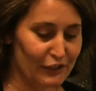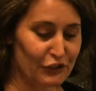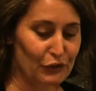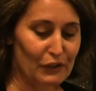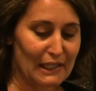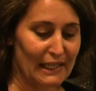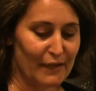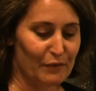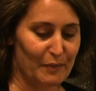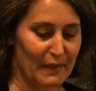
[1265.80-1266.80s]

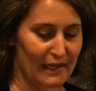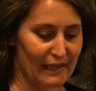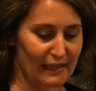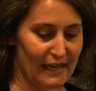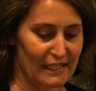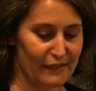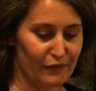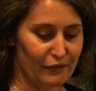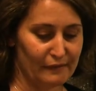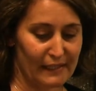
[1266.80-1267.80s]
Surely it would be a case
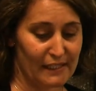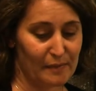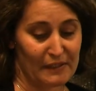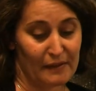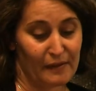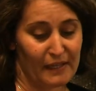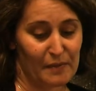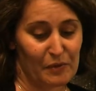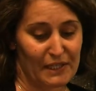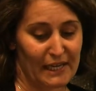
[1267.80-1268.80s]
for
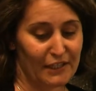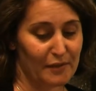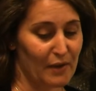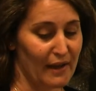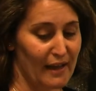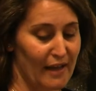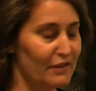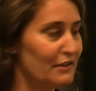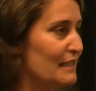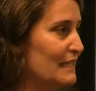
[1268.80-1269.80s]
exploitation by
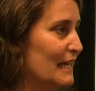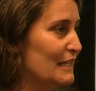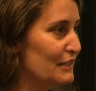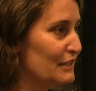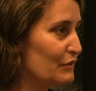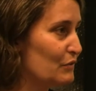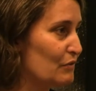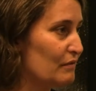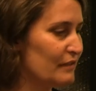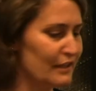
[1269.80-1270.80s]
advertising agents
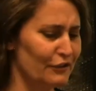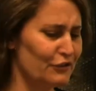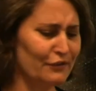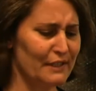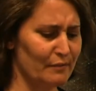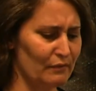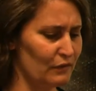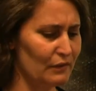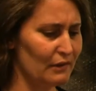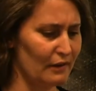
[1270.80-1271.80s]
or, tourism,
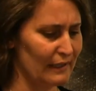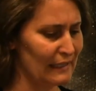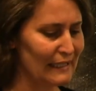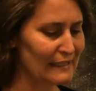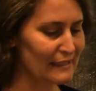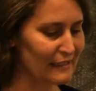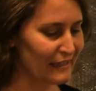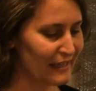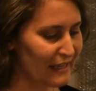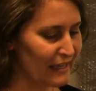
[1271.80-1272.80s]
Wollongong at least.
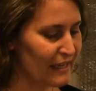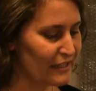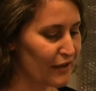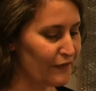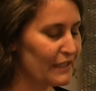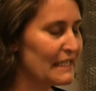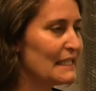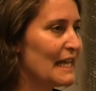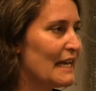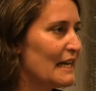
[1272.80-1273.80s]
So a few
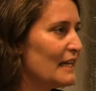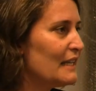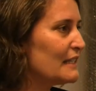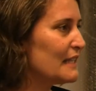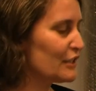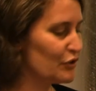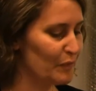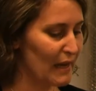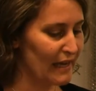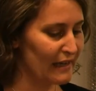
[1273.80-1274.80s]
years later, National
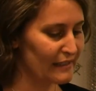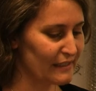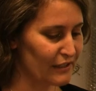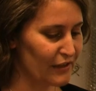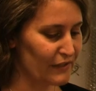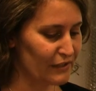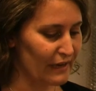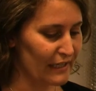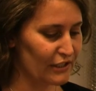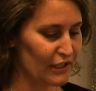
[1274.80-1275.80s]
Parks Service
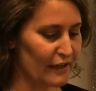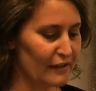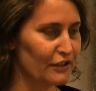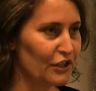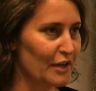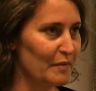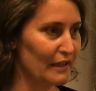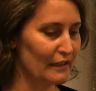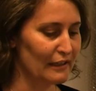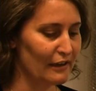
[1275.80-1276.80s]
Ranger Jodie
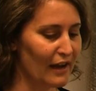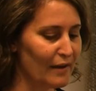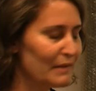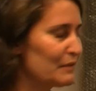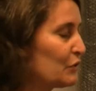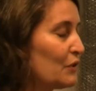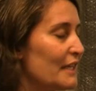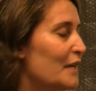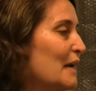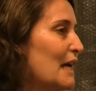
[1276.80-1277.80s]
McGill and I, we were
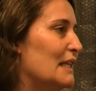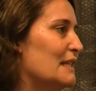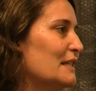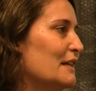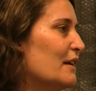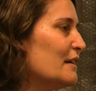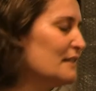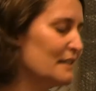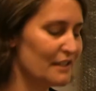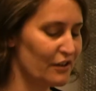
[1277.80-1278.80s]
talking about this and going,
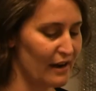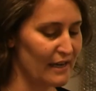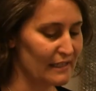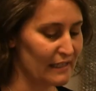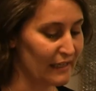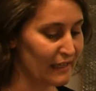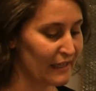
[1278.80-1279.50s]
this is crazy.